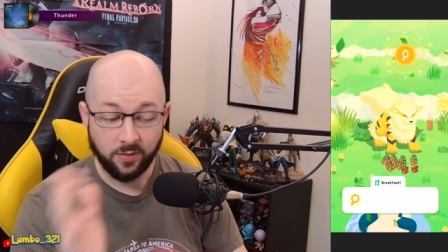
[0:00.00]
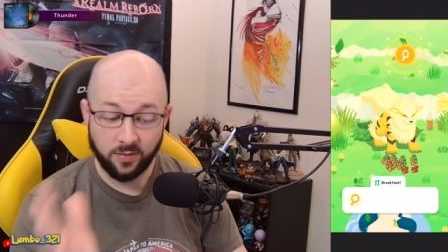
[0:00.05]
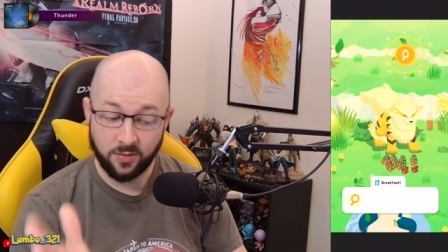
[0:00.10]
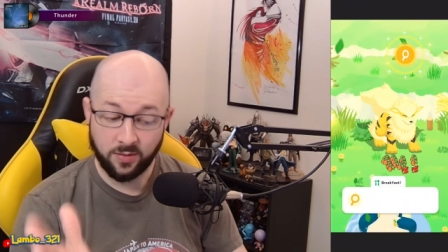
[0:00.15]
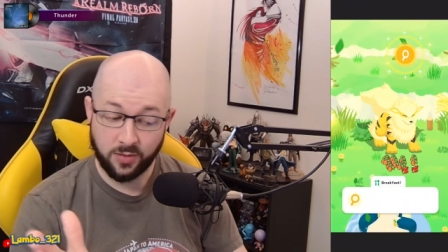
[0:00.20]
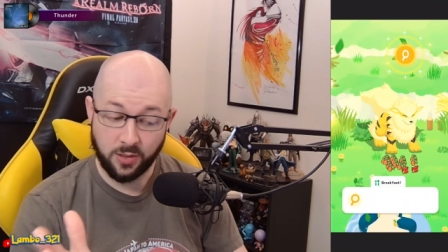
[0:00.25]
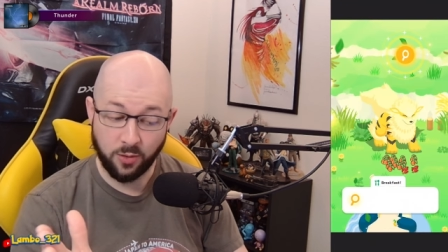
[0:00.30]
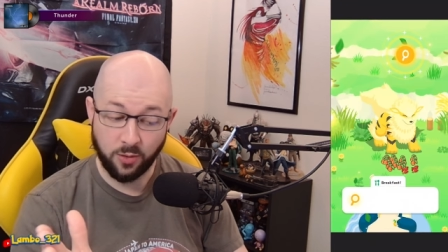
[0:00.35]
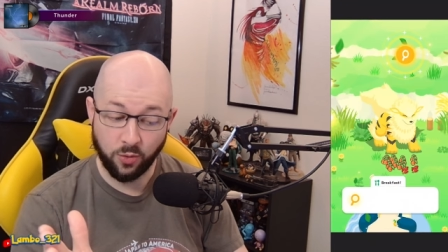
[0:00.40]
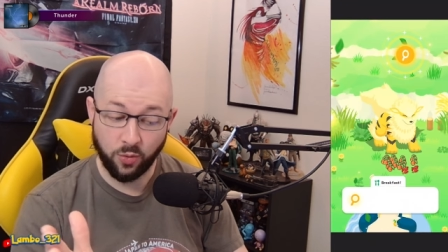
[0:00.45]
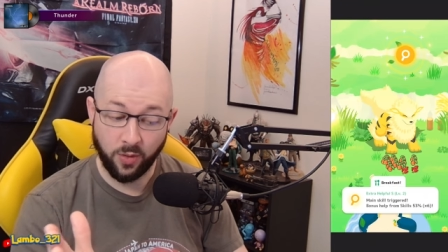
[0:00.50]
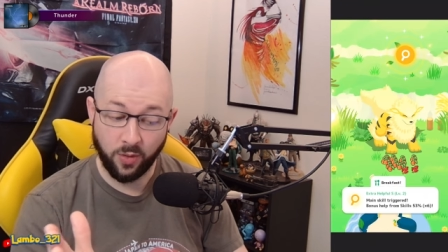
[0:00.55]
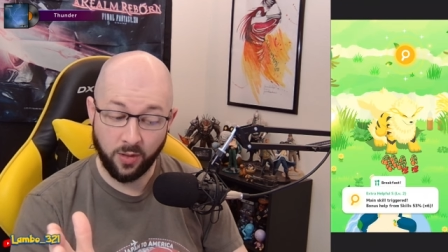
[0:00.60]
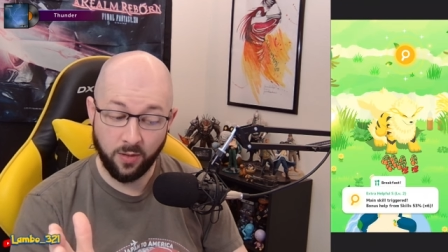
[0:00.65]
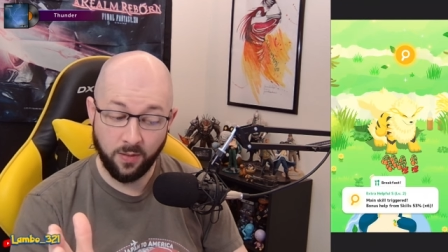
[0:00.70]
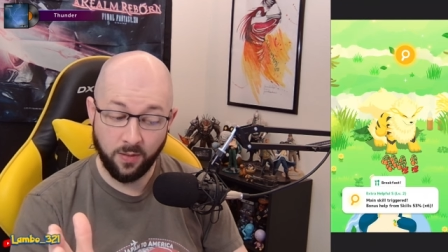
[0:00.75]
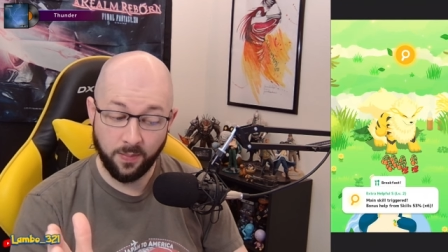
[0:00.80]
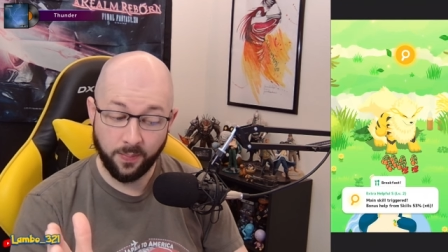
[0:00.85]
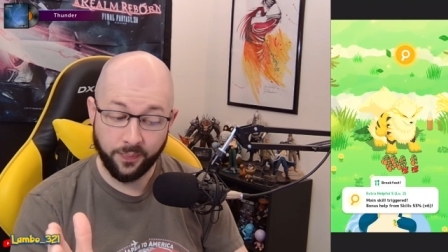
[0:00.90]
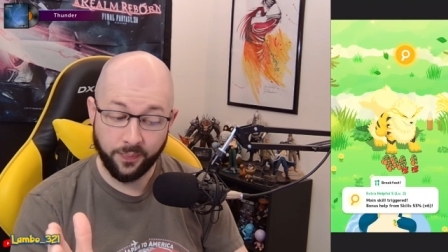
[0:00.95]
Skill
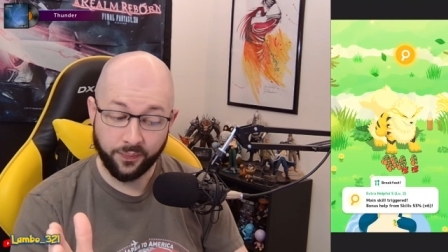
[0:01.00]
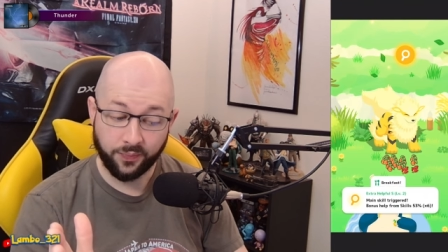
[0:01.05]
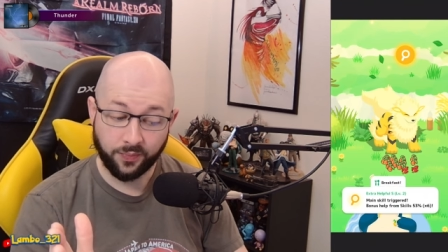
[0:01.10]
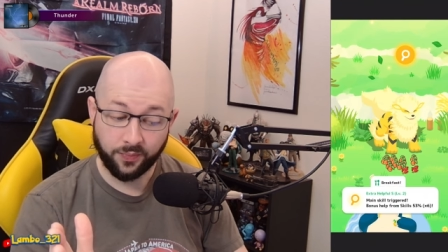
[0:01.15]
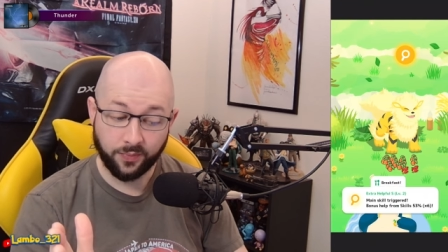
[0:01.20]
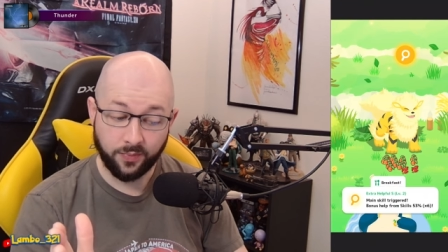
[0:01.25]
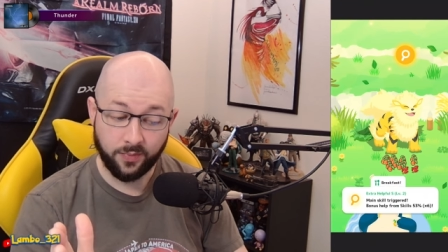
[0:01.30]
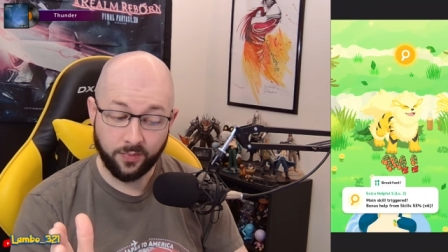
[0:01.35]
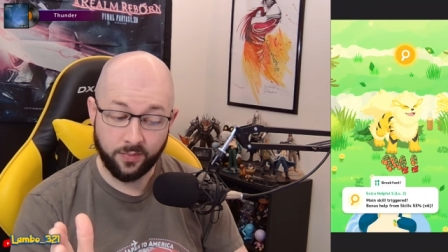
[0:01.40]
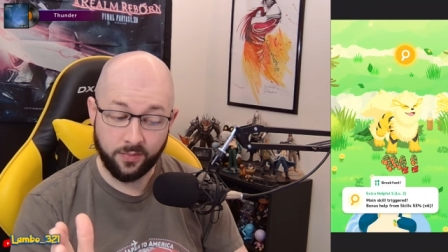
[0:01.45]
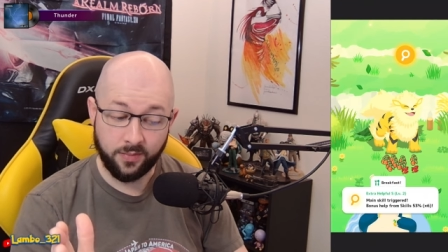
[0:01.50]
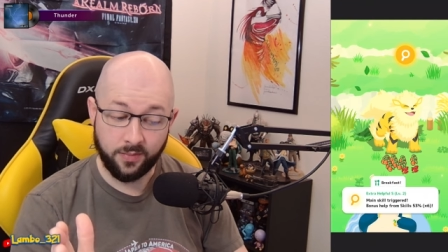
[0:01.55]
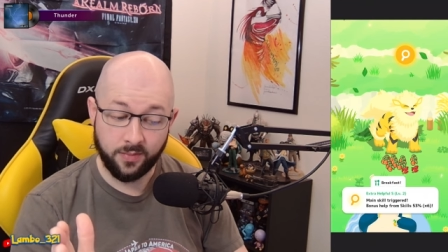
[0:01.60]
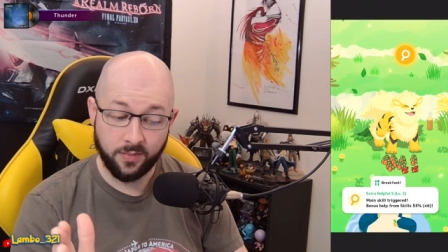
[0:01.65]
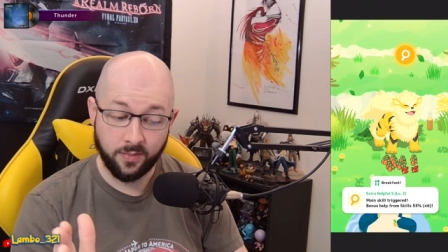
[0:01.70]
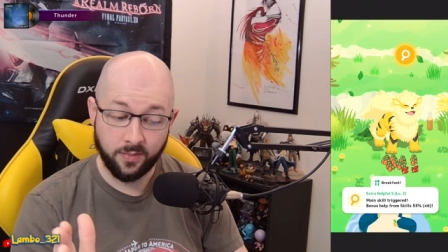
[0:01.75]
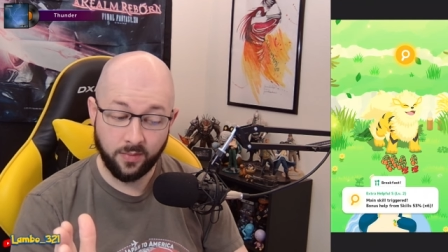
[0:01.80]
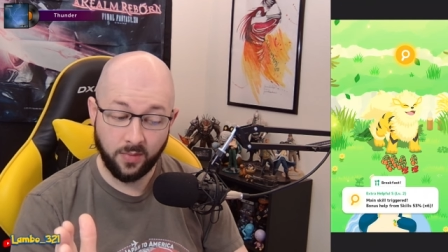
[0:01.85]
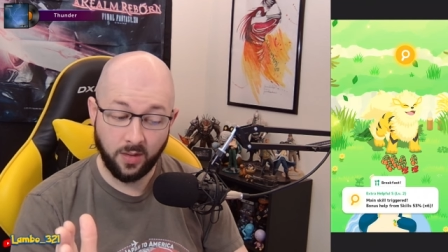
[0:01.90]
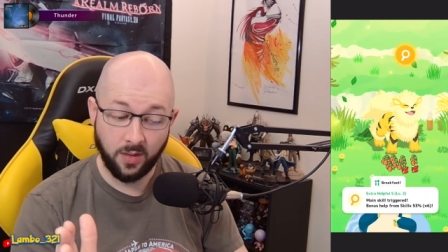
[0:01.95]
trigger.
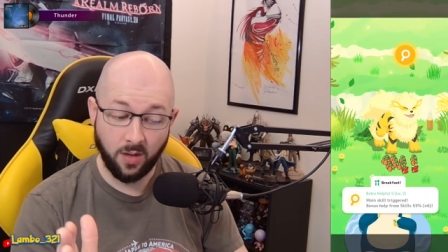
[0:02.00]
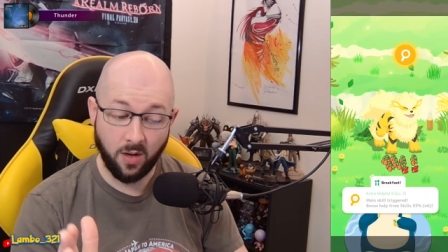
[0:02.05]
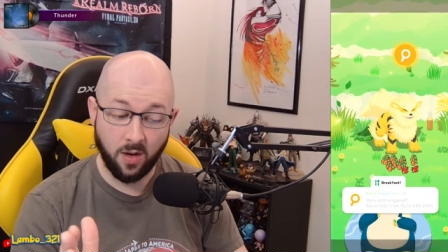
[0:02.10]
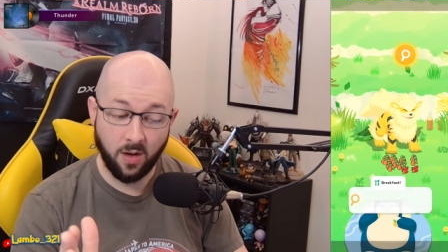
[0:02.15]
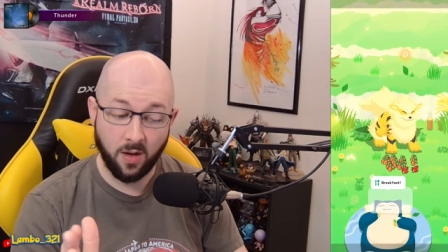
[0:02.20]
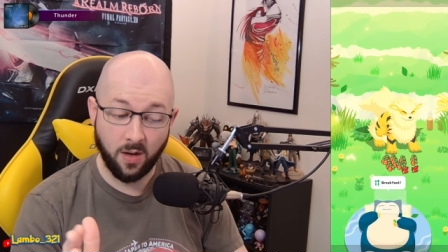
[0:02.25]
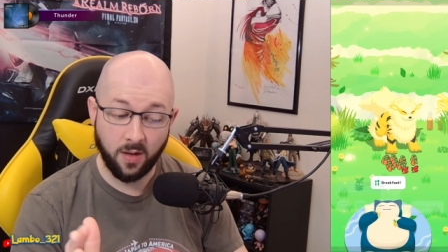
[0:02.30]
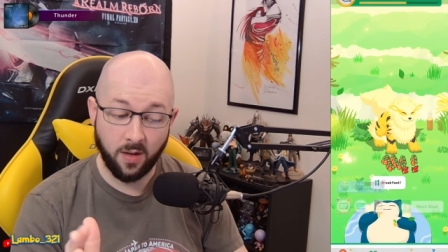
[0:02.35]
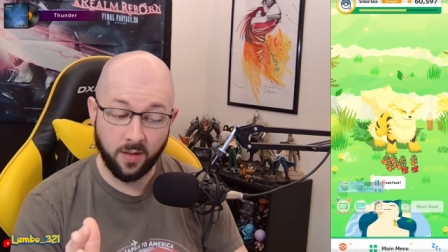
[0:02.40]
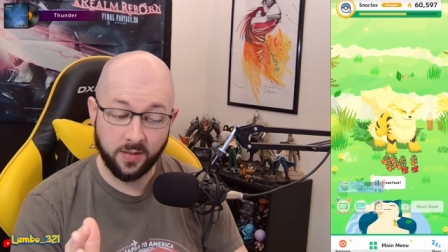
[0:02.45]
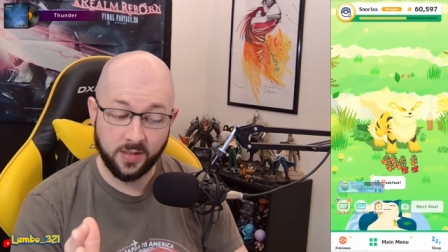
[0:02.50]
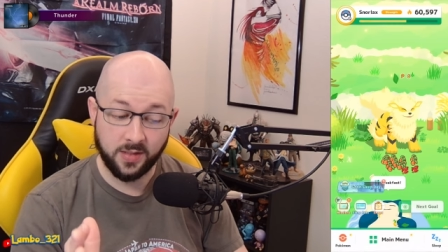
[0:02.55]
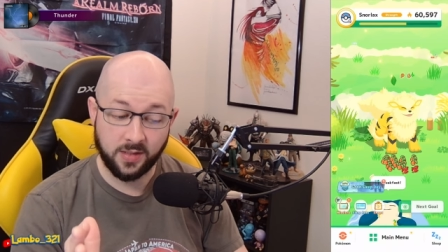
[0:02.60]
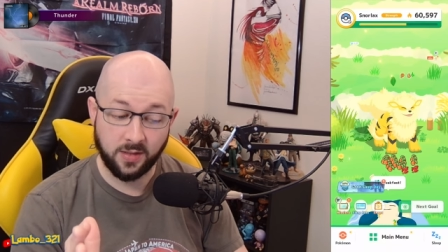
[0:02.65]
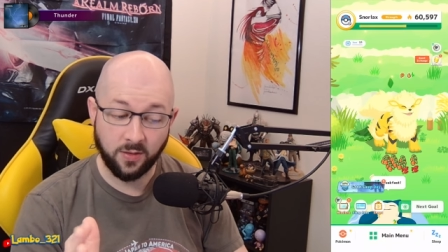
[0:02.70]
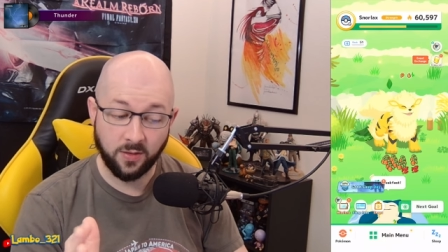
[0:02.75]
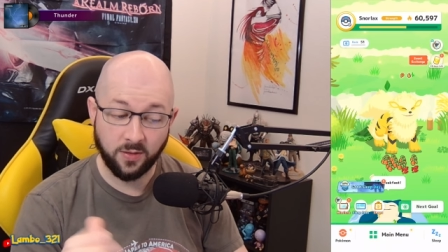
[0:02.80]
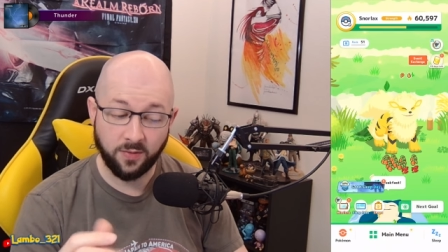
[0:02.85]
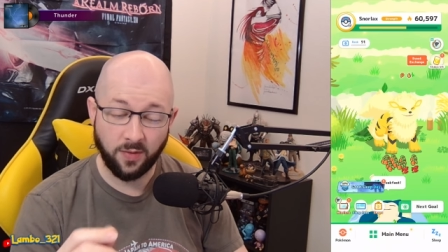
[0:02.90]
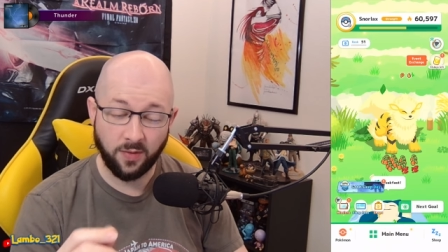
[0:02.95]
On
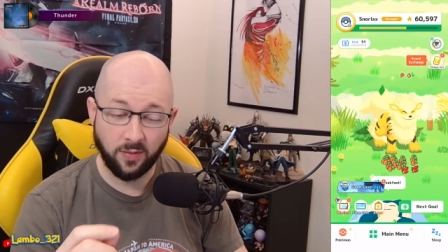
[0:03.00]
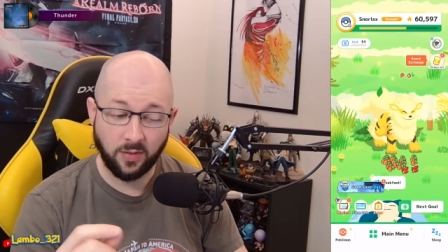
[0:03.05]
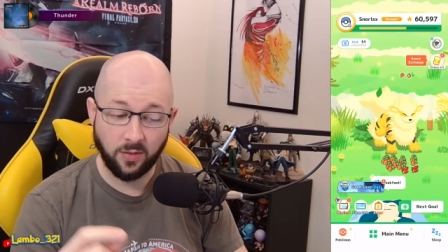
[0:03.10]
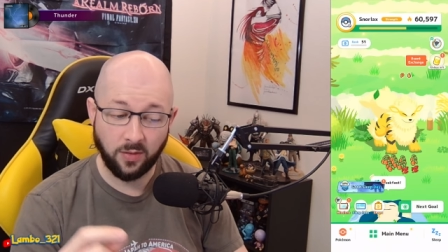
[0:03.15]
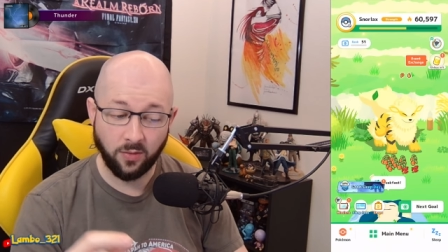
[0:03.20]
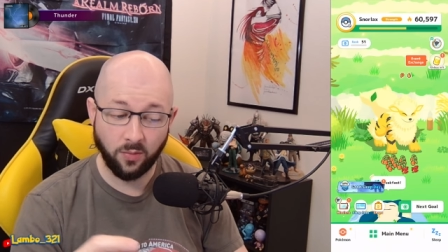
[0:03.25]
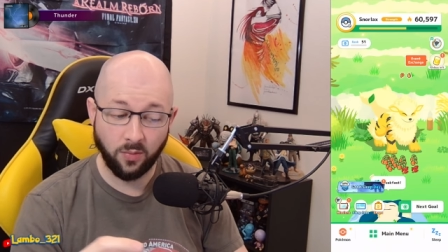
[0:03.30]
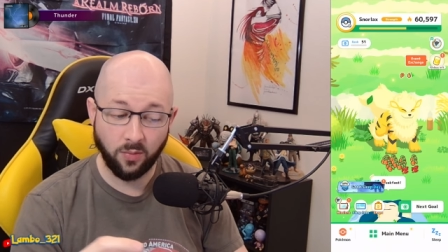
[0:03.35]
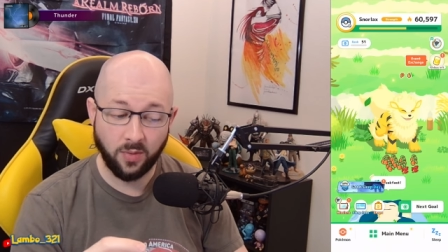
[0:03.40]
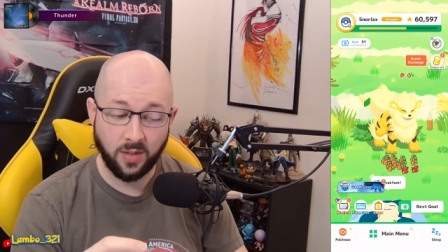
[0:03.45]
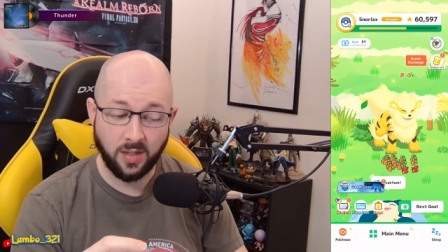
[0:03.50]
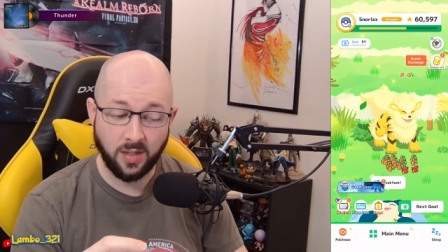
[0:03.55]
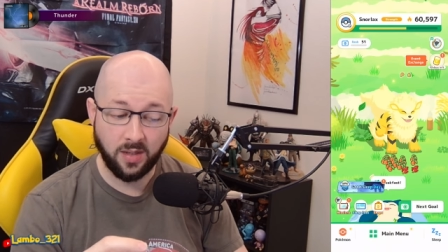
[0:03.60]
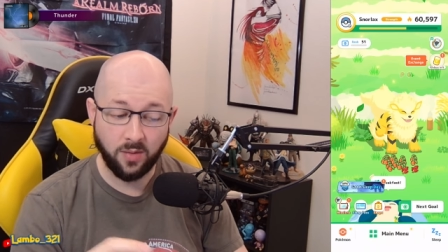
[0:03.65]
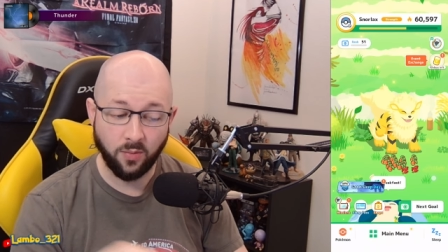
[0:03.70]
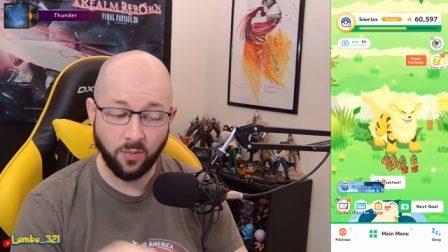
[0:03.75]
skills 53,